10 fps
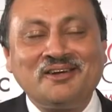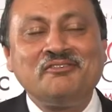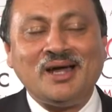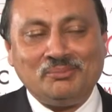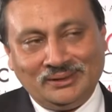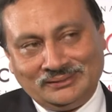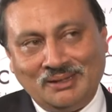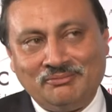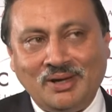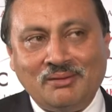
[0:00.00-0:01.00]
fabulous.
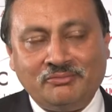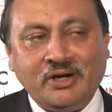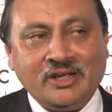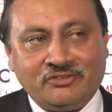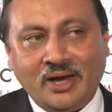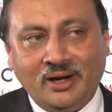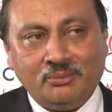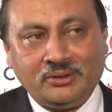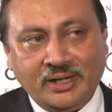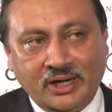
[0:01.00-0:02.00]
I'm very excited
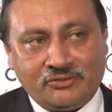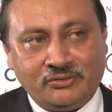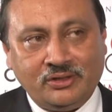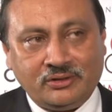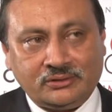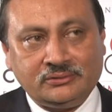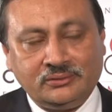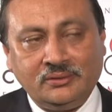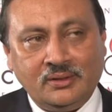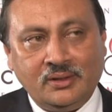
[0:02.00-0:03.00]
about the next year or two.
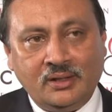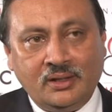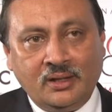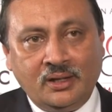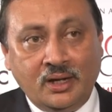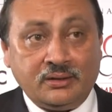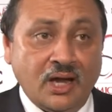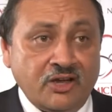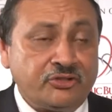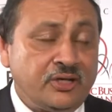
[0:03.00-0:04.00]
And the
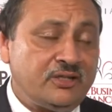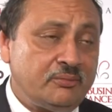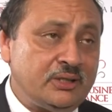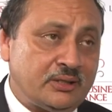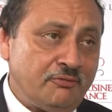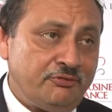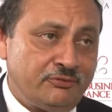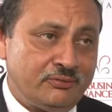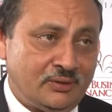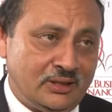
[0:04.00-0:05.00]
last 3 years have been tough,
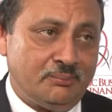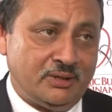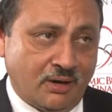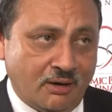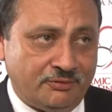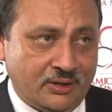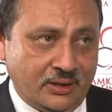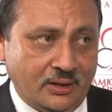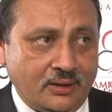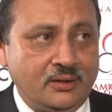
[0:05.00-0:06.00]
a little bit rough, I
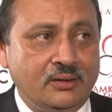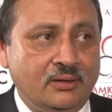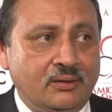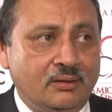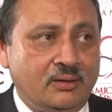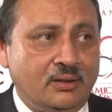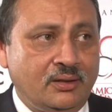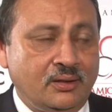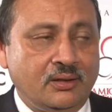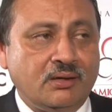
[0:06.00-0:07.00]
think,
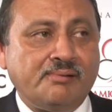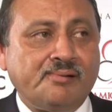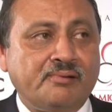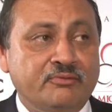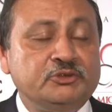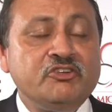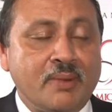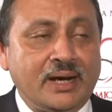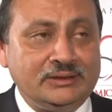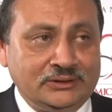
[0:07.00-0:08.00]
which we've
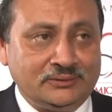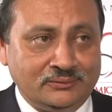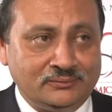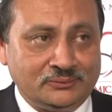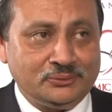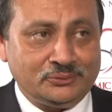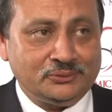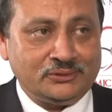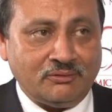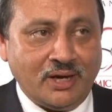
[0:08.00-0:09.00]
managed to
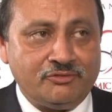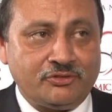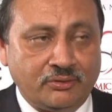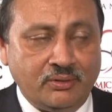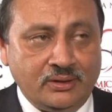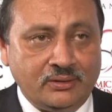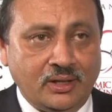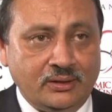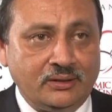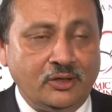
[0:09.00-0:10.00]
survive through. And
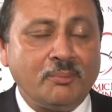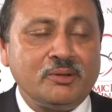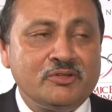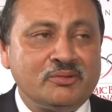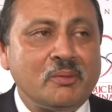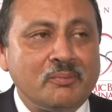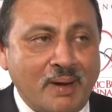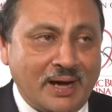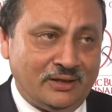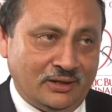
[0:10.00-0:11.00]
I think the optimism of
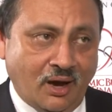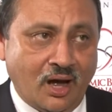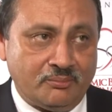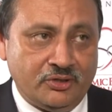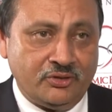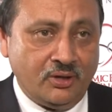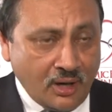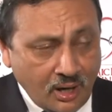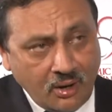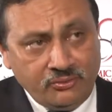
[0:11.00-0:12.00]
back in the economies
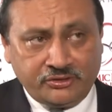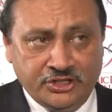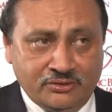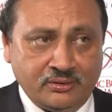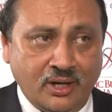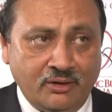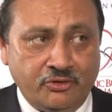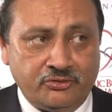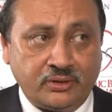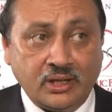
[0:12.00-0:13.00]
around the region. I
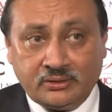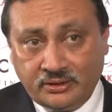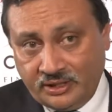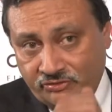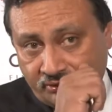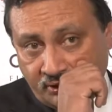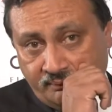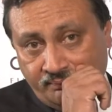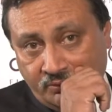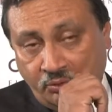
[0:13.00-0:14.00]
was in Qatar yesterday,
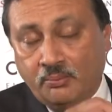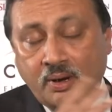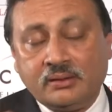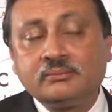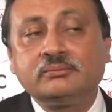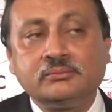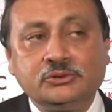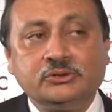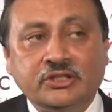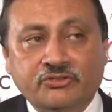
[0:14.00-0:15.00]
Oman
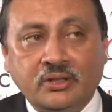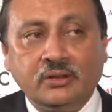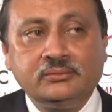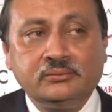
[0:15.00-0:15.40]
2 days ago.